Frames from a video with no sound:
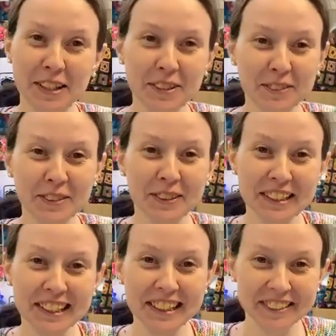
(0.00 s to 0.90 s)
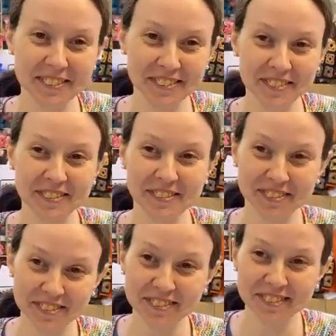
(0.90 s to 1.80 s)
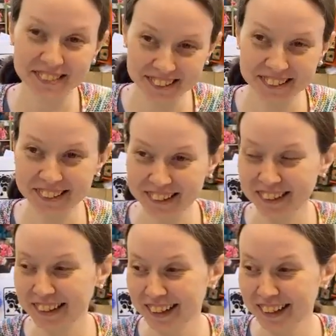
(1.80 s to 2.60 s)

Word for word: the hiccups out of her one day. It worked.